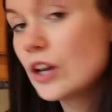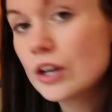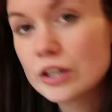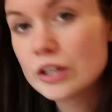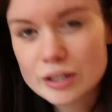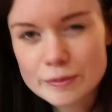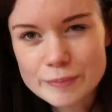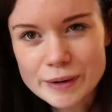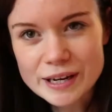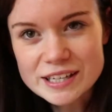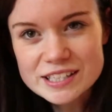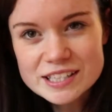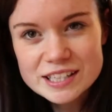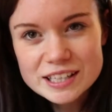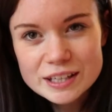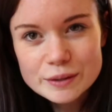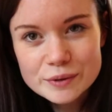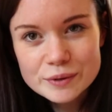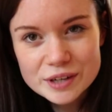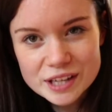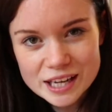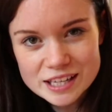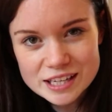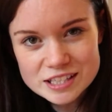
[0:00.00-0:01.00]
You basically
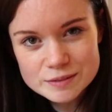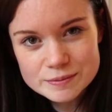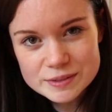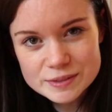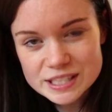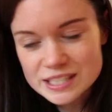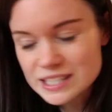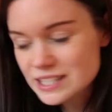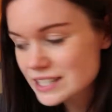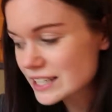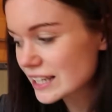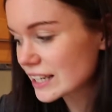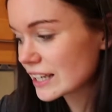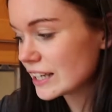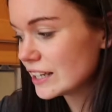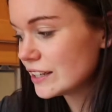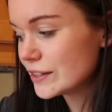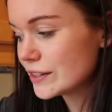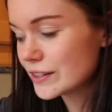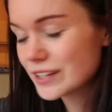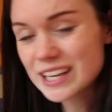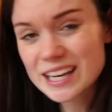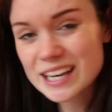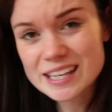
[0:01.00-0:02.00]
want to get something sticky.
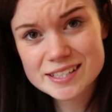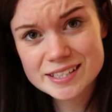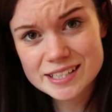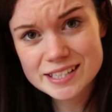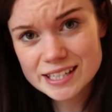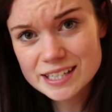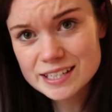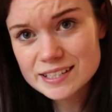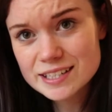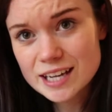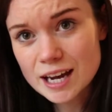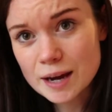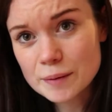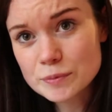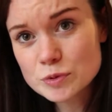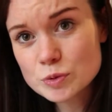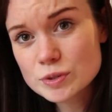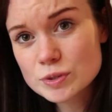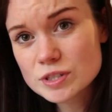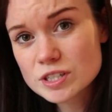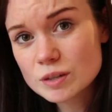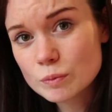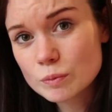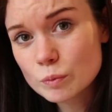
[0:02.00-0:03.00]
You can get sticky tabs
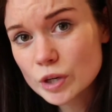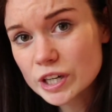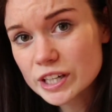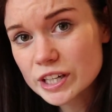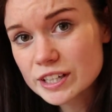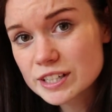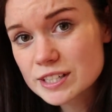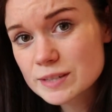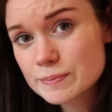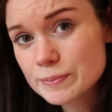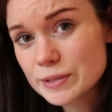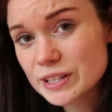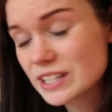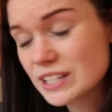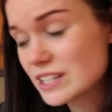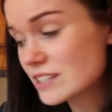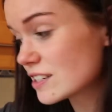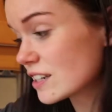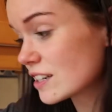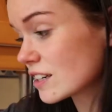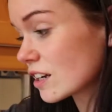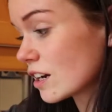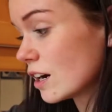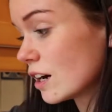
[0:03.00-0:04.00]
with some wicks, but these
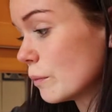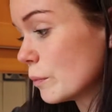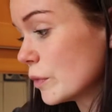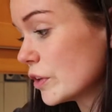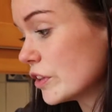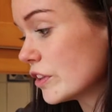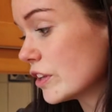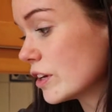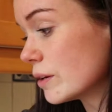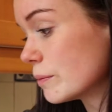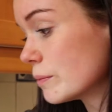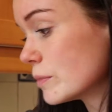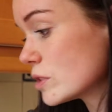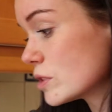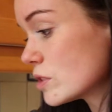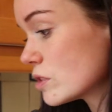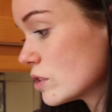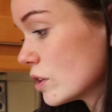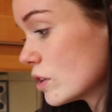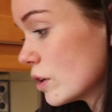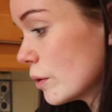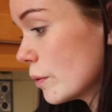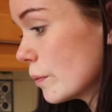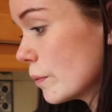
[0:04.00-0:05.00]
didn't come with them,
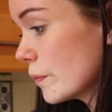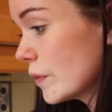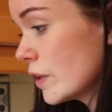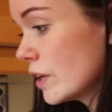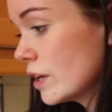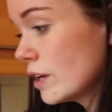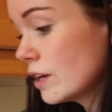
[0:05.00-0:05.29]
so.